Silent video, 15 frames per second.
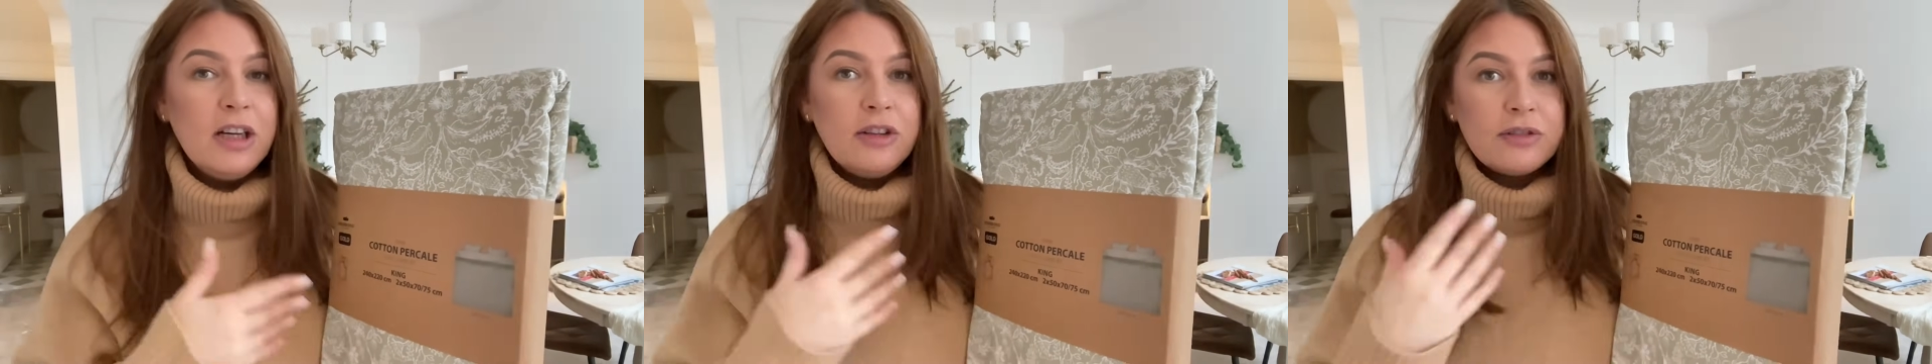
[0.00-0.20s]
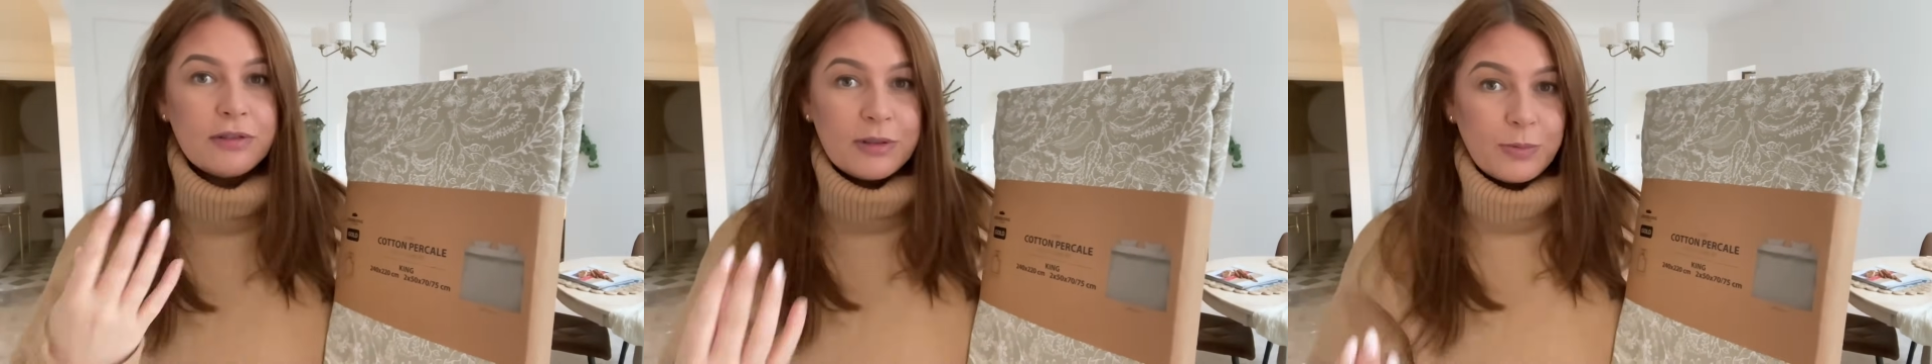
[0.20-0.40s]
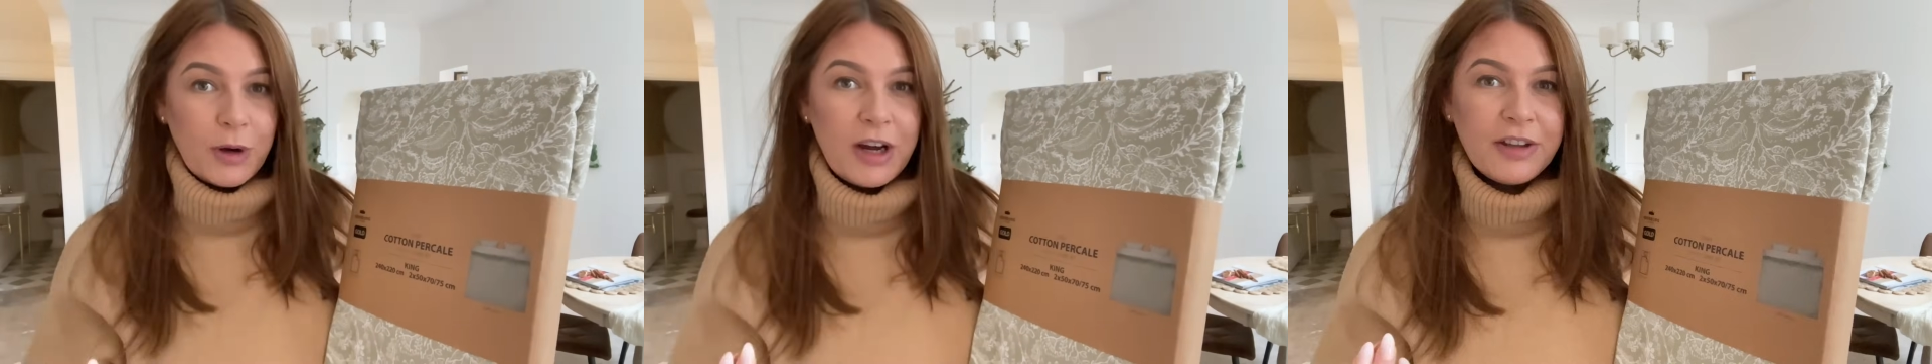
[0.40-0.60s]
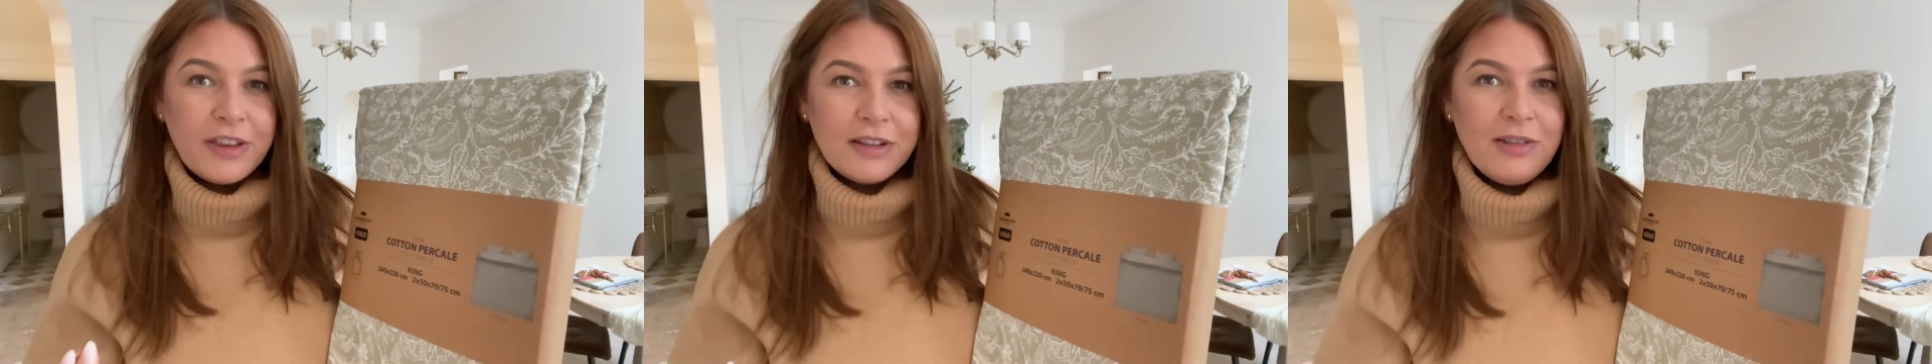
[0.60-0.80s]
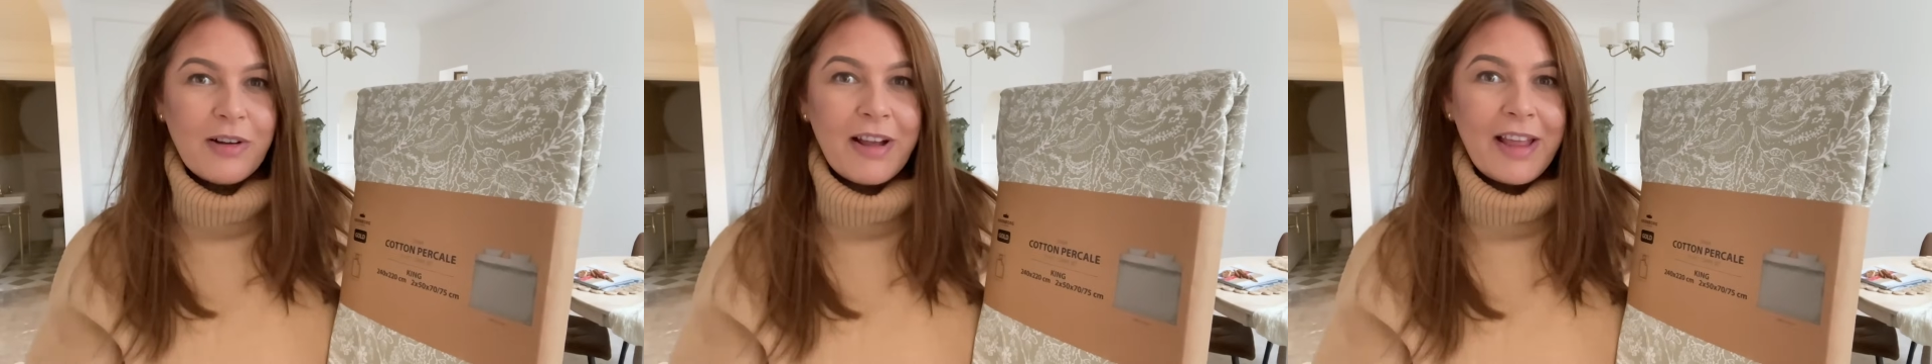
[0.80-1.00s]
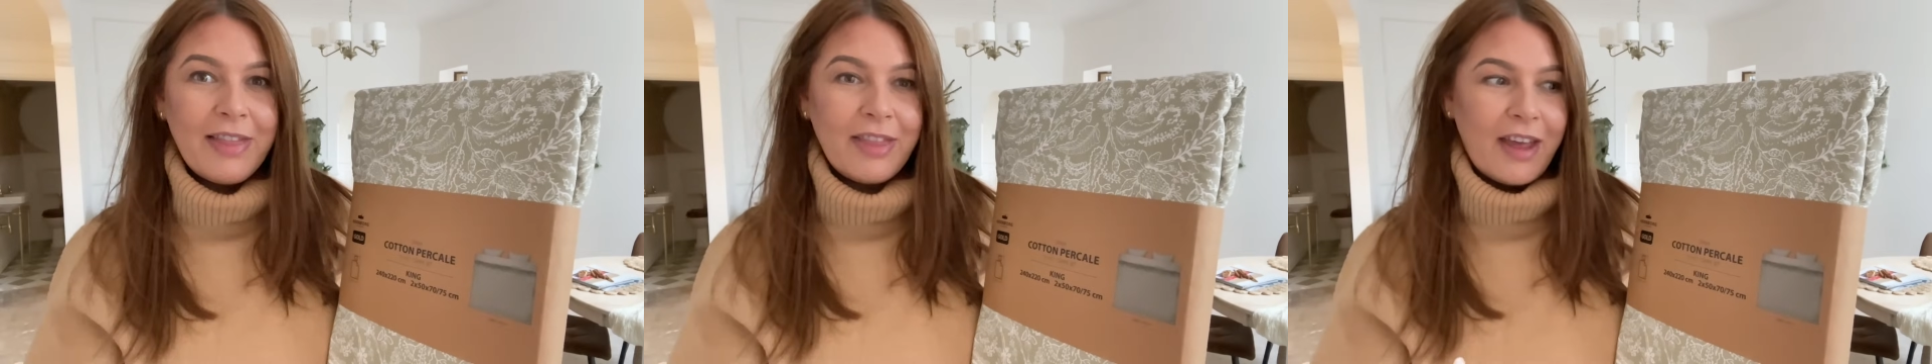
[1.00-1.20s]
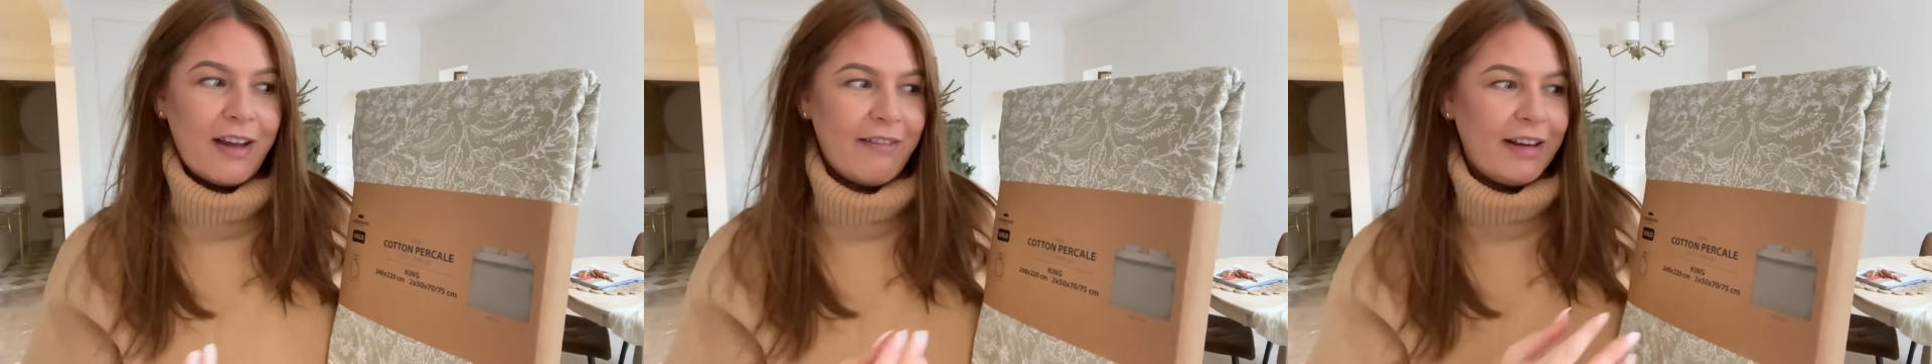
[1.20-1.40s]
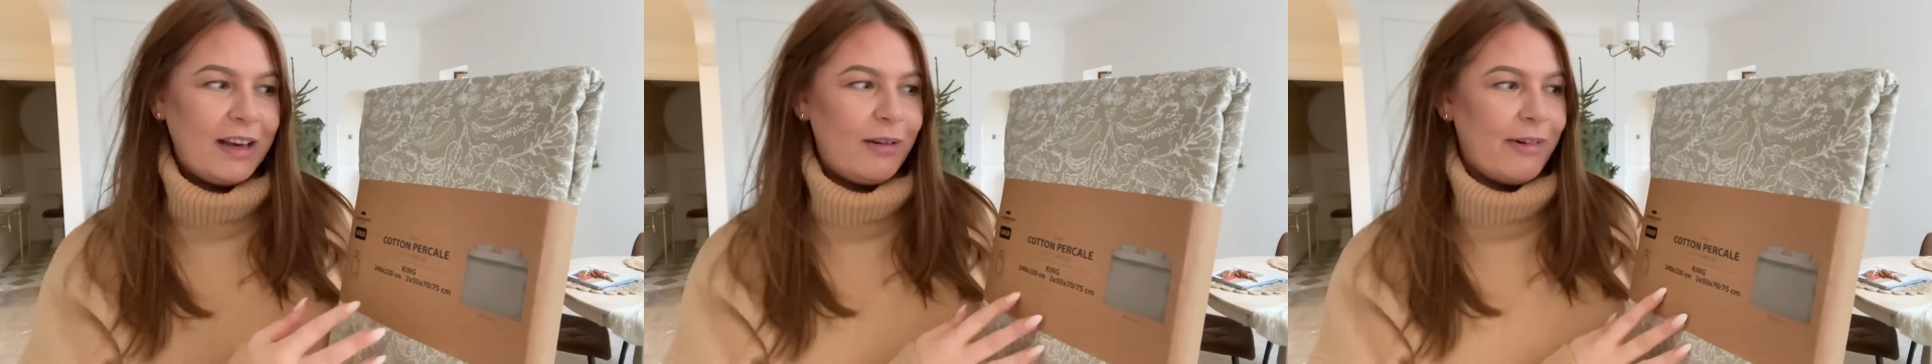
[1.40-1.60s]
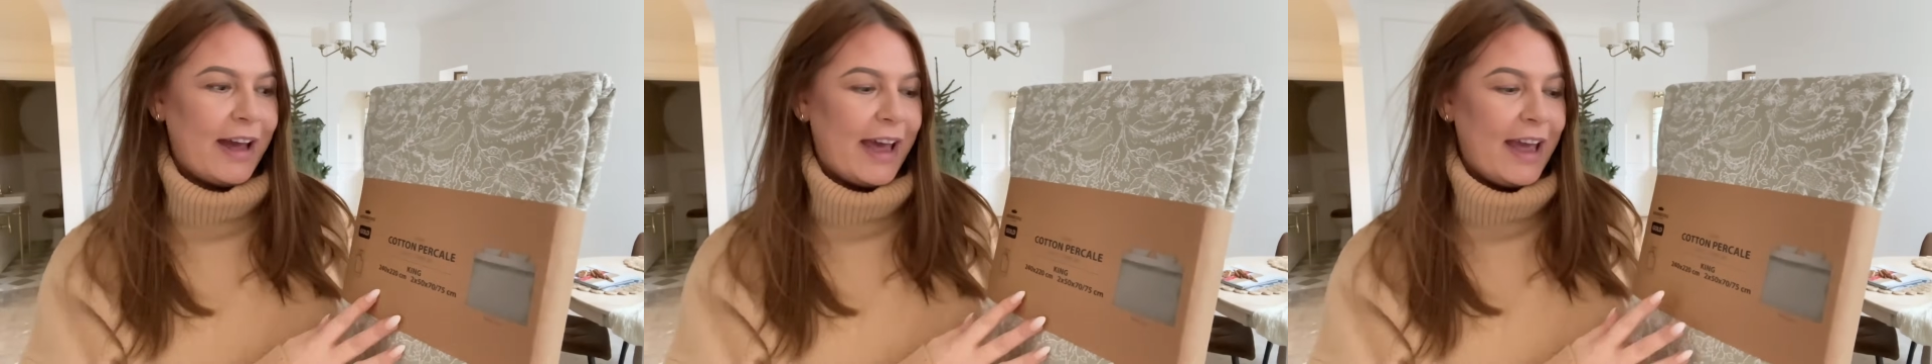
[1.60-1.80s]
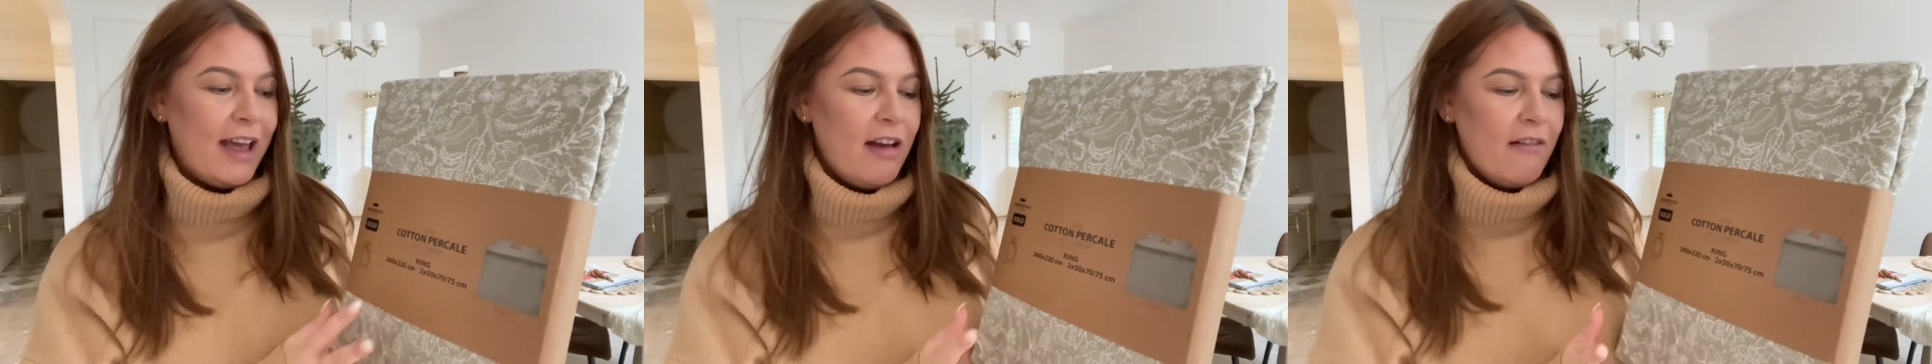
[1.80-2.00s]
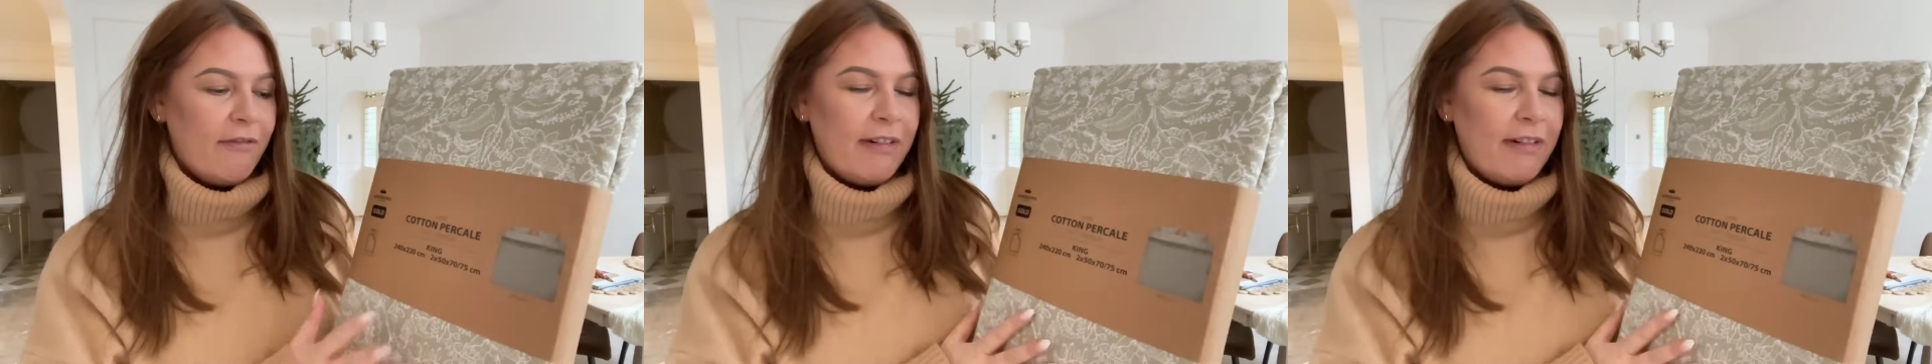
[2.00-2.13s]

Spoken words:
so it's worth a look in there anyway.